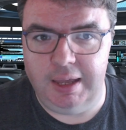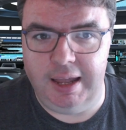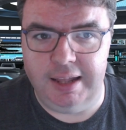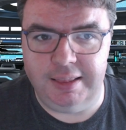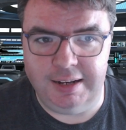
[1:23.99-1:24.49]

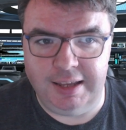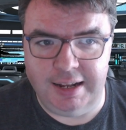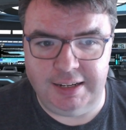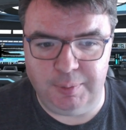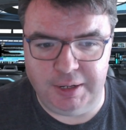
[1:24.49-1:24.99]
and then
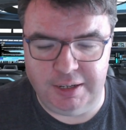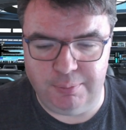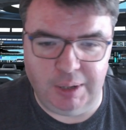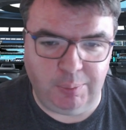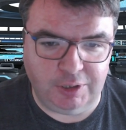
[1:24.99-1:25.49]
ended up getting
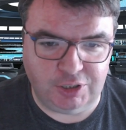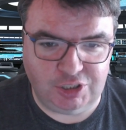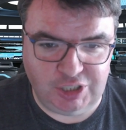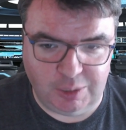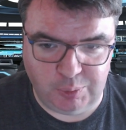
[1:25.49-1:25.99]
published
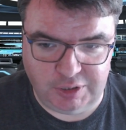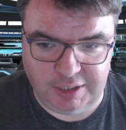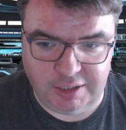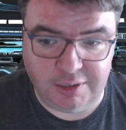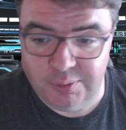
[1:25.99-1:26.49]

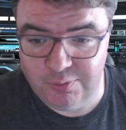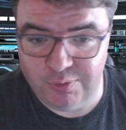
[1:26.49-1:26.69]
separately